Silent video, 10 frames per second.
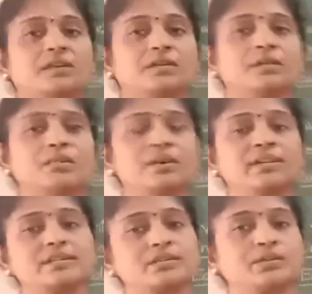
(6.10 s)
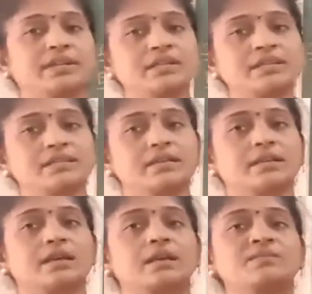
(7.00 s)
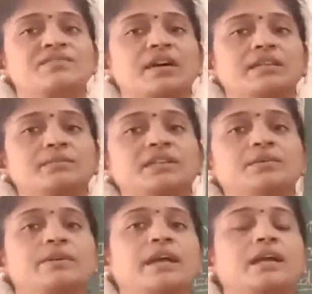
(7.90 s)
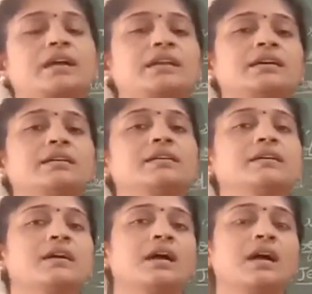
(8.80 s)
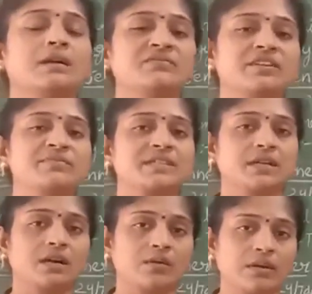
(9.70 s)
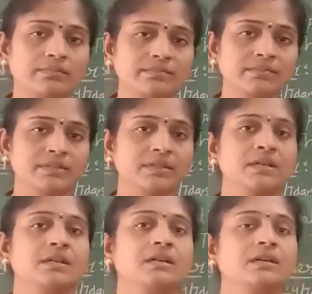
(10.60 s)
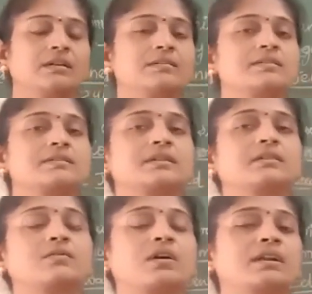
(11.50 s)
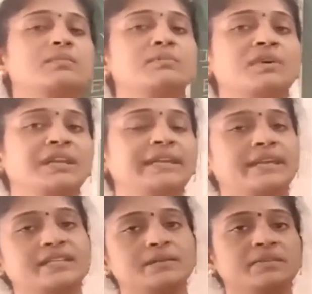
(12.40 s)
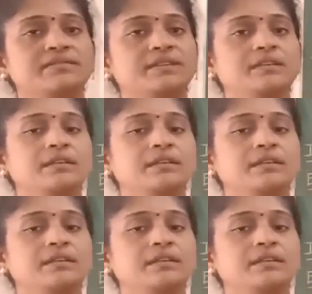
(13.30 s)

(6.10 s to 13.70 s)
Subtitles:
Good morning, students. I am Swati Rekana. I am from Srikakulam. So, Patamamali KGBB.